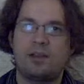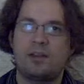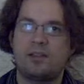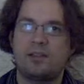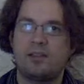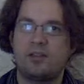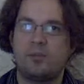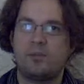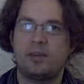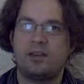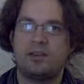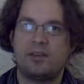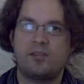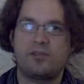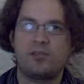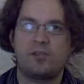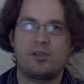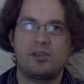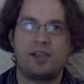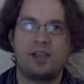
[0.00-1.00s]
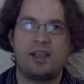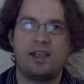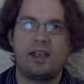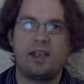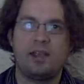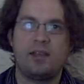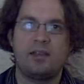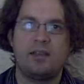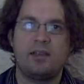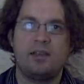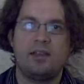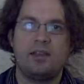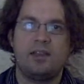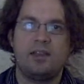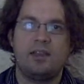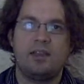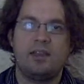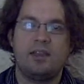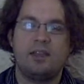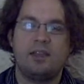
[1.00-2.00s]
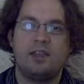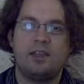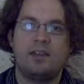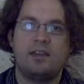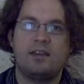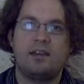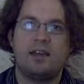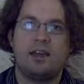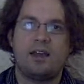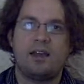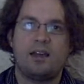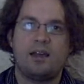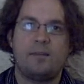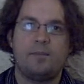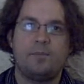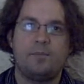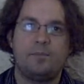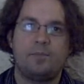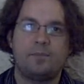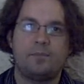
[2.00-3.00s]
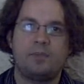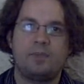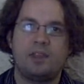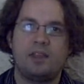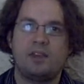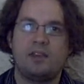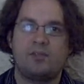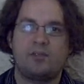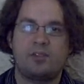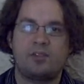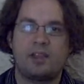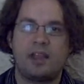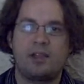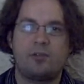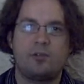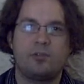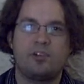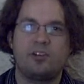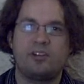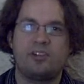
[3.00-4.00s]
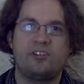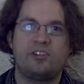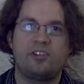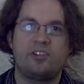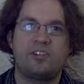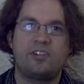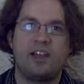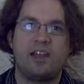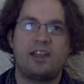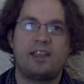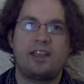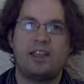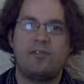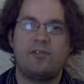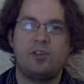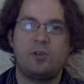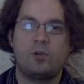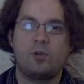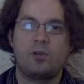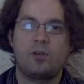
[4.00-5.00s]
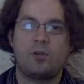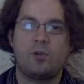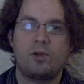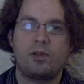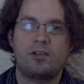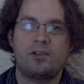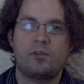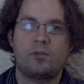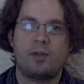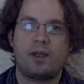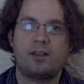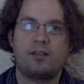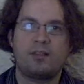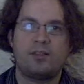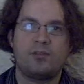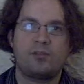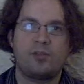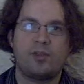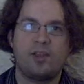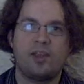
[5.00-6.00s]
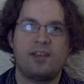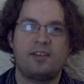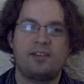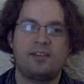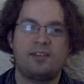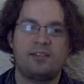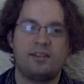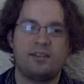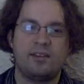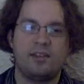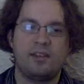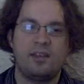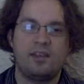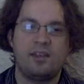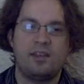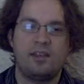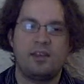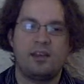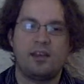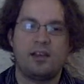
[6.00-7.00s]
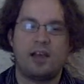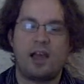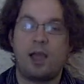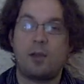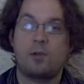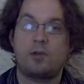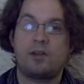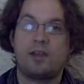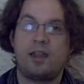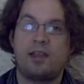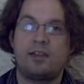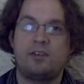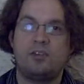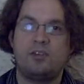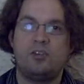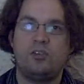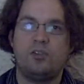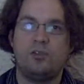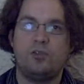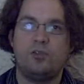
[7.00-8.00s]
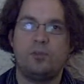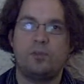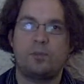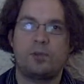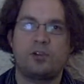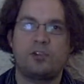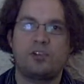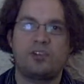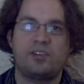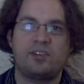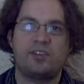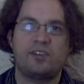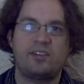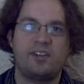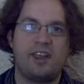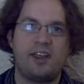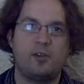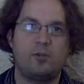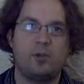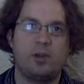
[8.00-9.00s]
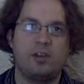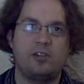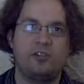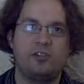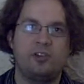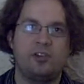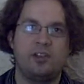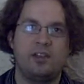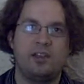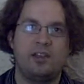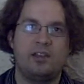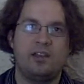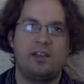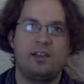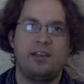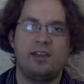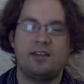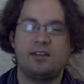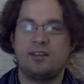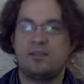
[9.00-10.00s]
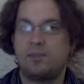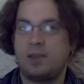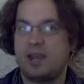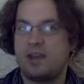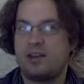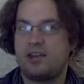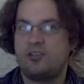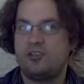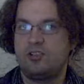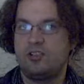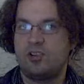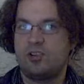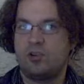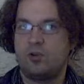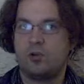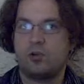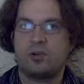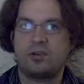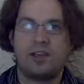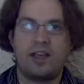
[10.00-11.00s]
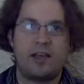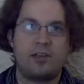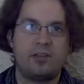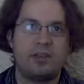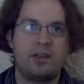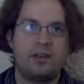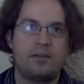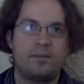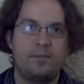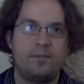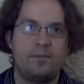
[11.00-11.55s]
a little bit differently in uh, in different languages. Just like if you were going to write the phrase, uh, I would like to purchase a sandwich in Spanish or Italian,